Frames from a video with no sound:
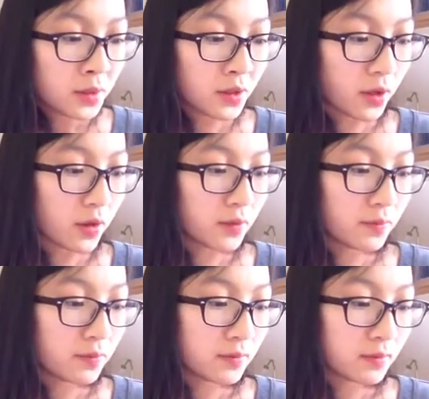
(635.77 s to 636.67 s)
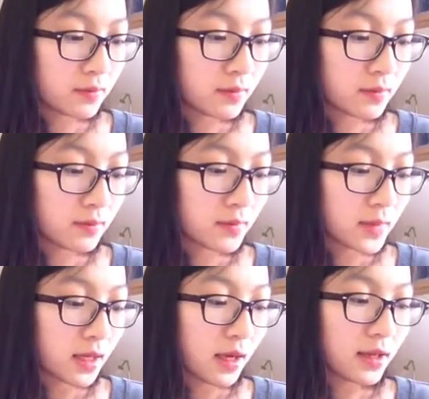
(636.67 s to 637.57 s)
know,
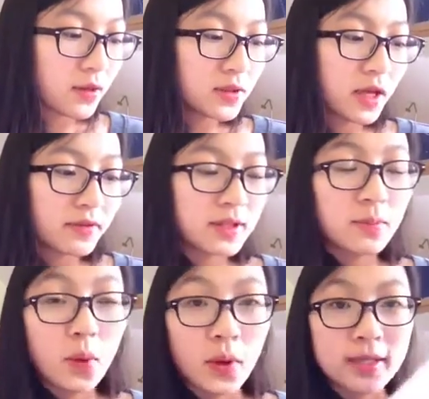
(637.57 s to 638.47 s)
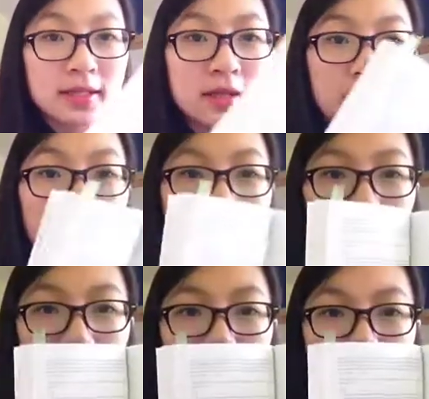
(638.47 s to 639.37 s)
they also have some points at the back,
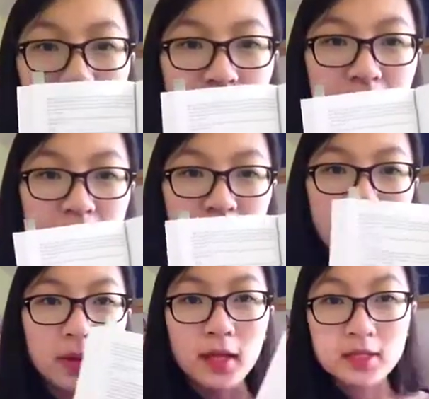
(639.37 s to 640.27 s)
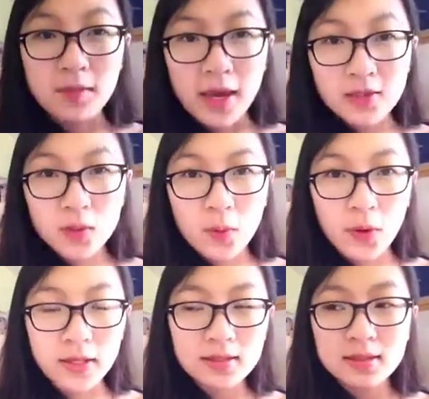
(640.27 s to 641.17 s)
at the end of this book, like some extra
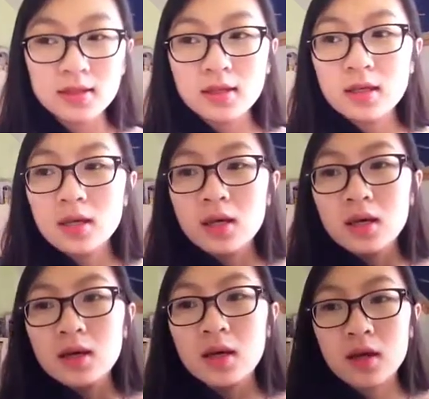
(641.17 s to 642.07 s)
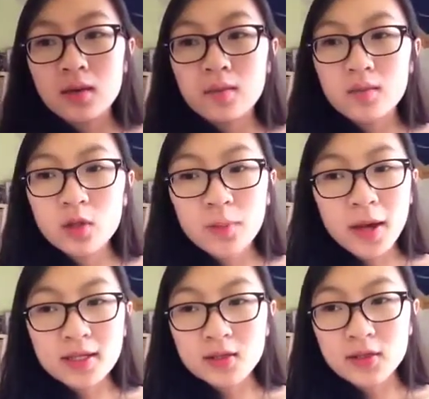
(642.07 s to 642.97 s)
points. With a
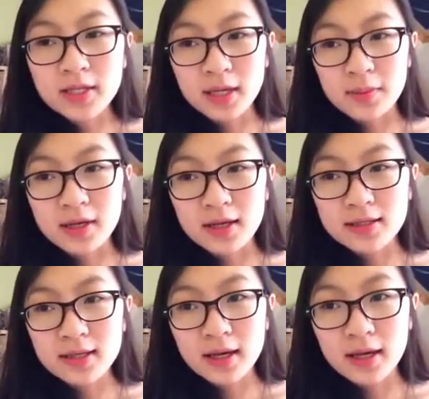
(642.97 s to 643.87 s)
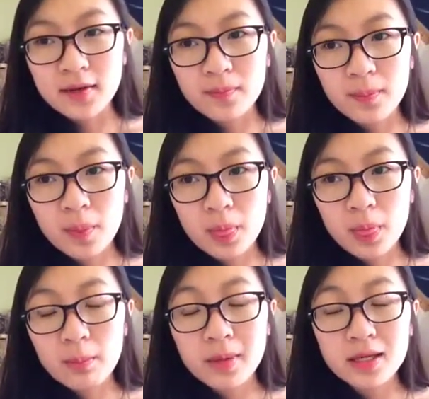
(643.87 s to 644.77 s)
personal statement, I'd say
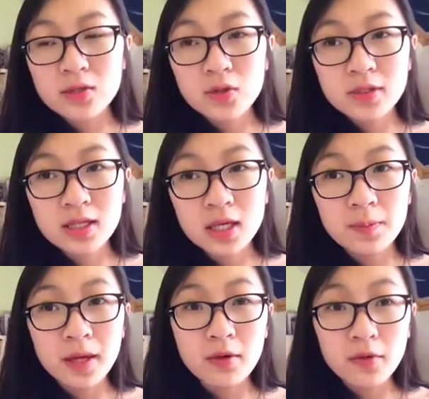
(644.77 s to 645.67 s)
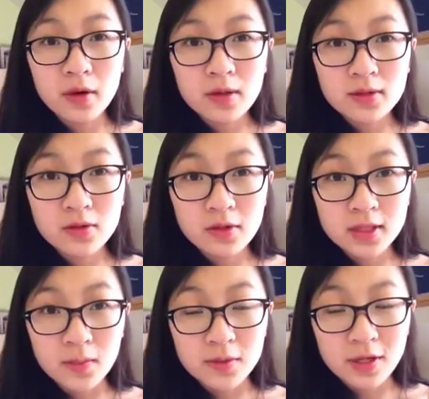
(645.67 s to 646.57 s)
make sure to keep it focused on your
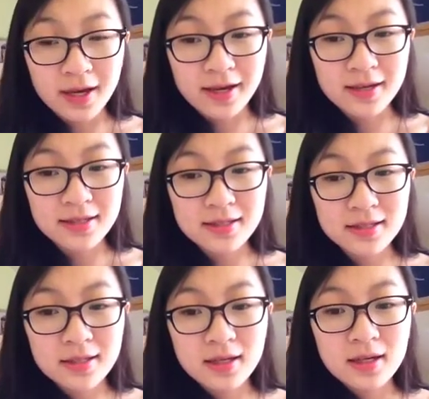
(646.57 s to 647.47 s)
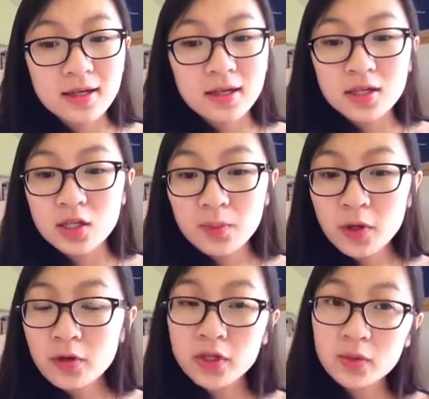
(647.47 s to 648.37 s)
subject. You can
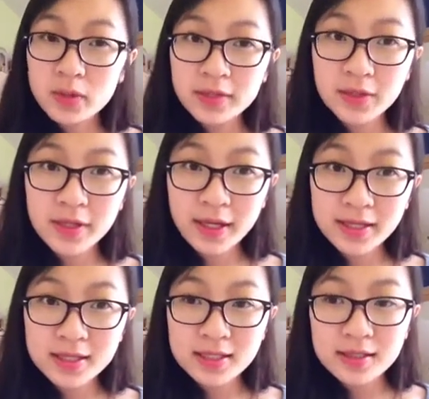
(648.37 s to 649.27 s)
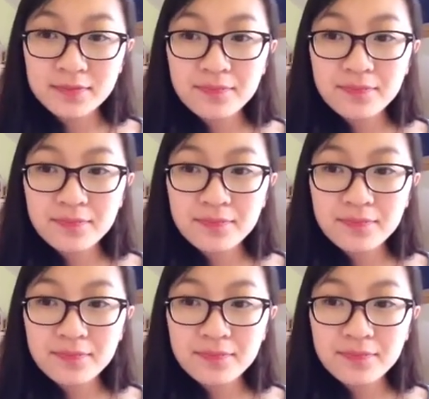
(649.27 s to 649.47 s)
put your own twist on it,